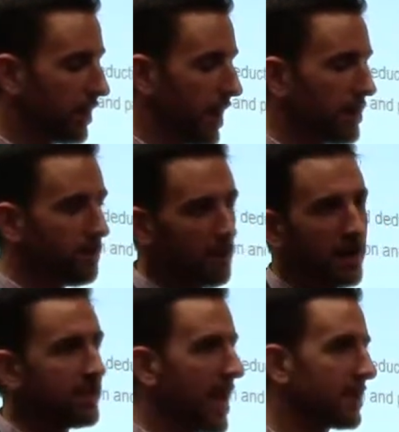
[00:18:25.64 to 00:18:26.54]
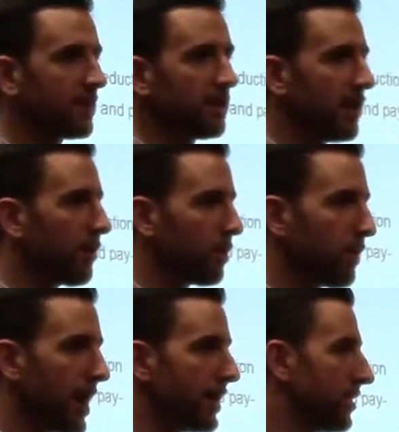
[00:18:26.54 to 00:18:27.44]
and you'd pay tax at the lower
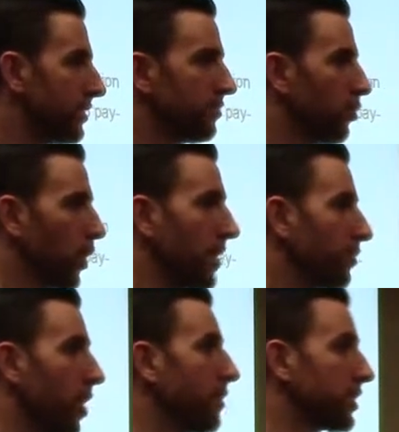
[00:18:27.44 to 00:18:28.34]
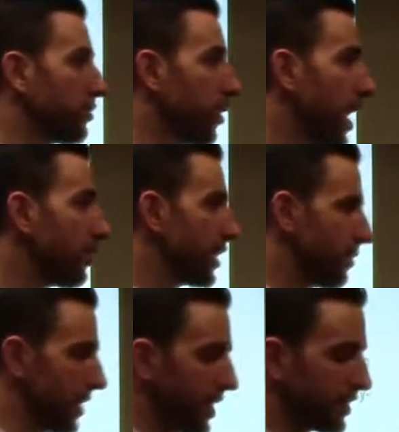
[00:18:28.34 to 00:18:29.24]
rate, and almost wherever
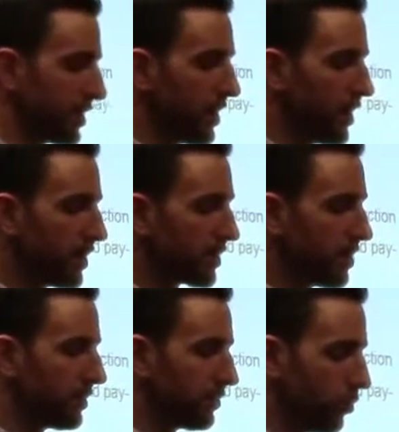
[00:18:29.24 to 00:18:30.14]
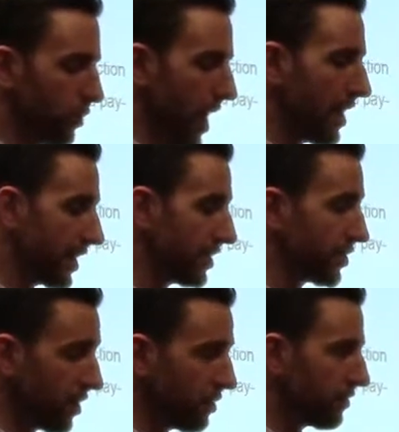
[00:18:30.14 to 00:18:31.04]
you picked. So out of
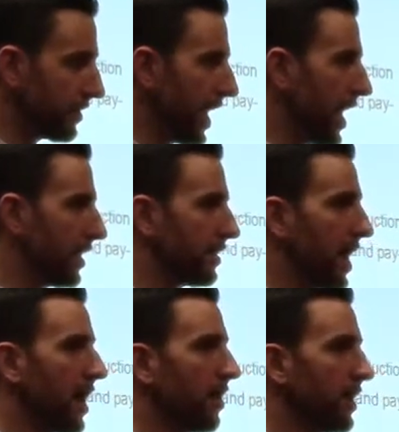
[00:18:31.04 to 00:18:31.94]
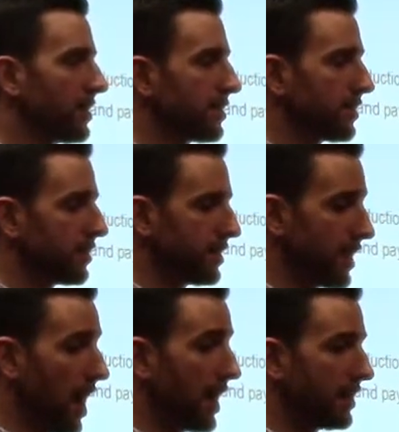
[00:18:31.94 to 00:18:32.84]
concern for that, the IRS
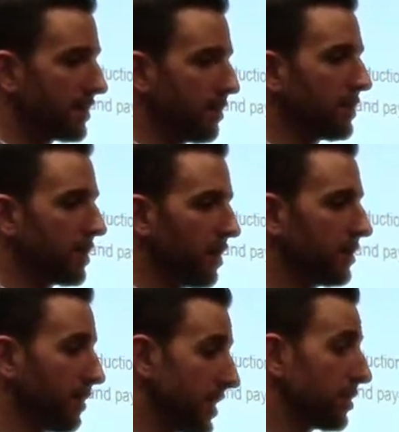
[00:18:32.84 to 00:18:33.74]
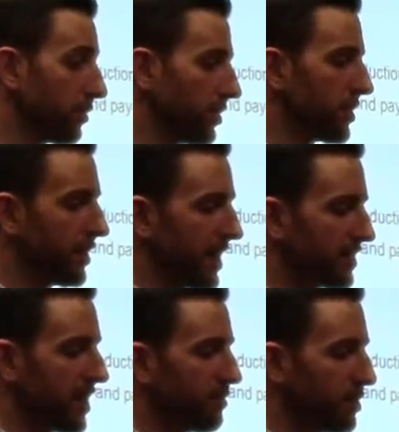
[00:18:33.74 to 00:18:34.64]
designed something called the base erosion and
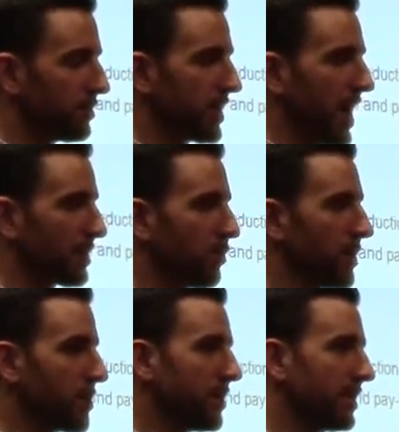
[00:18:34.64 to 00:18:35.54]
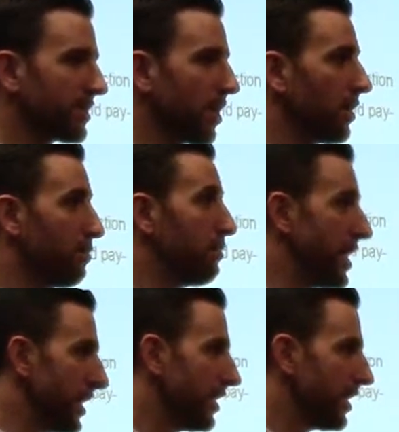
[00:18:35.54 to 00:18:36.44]
anti-abuse tax, which is called
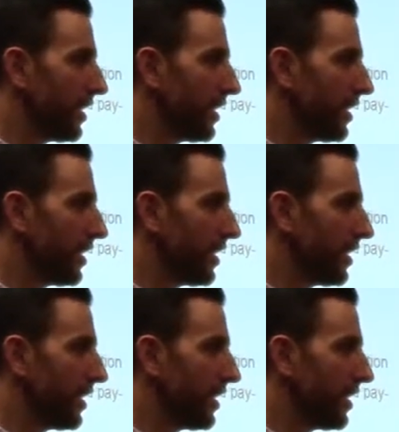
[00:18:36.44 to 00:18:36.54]
BEAT,